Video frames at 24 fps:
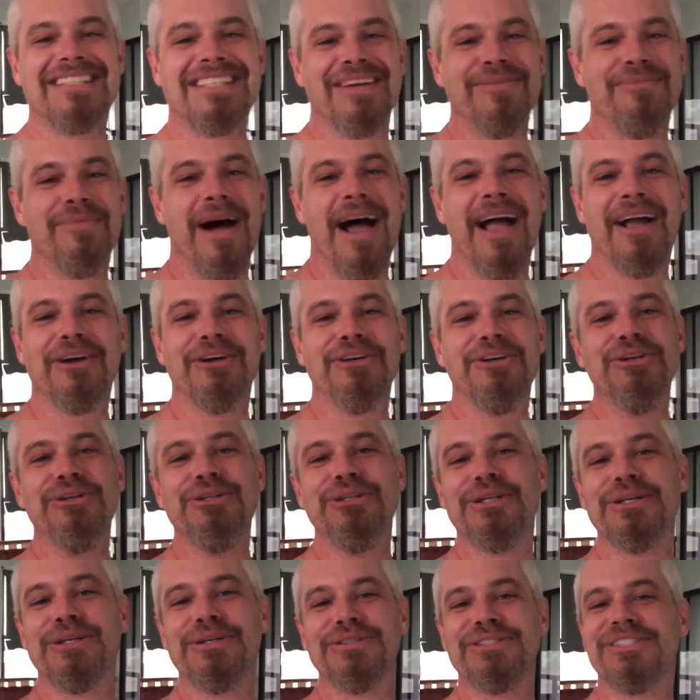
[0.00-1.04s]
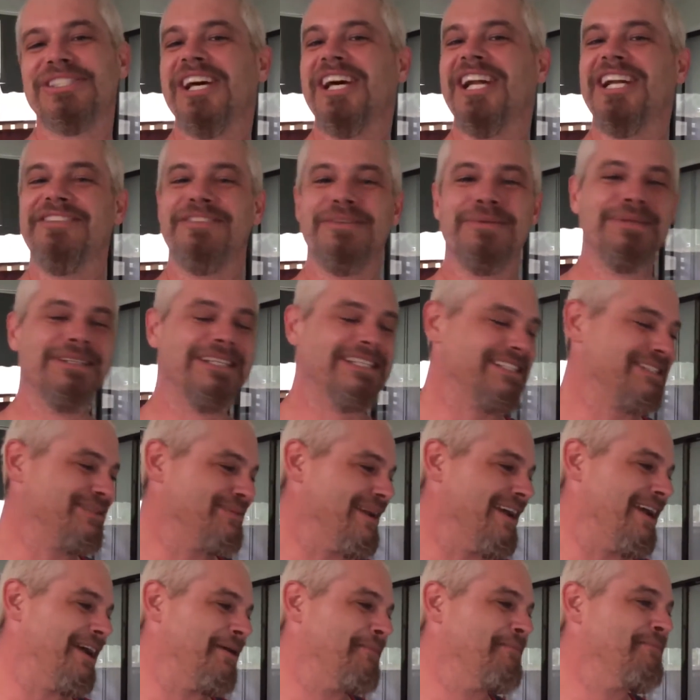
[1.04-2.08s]
I said, Michael, you little son of a
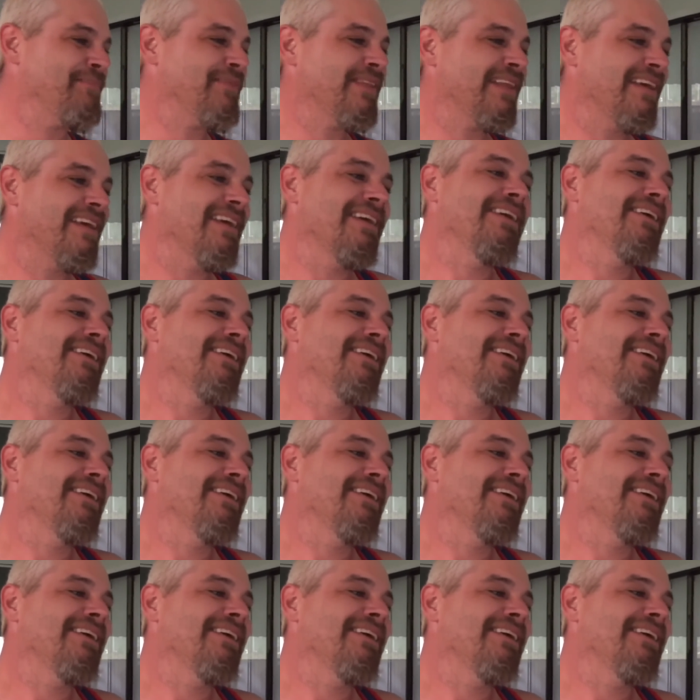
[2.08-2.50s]
bitch, man.